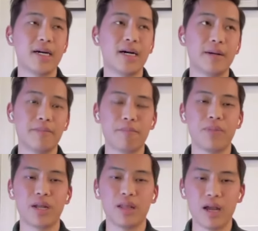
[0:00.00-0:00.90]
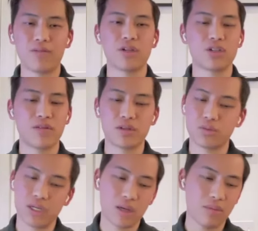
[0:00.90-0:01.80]
But a lot of our
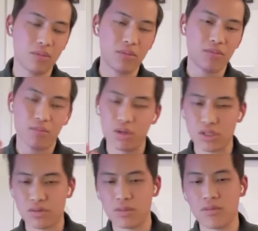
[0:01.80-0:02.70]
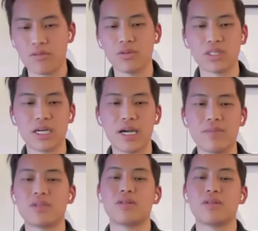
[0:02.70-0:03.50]
drivers, we keep most of them full-time.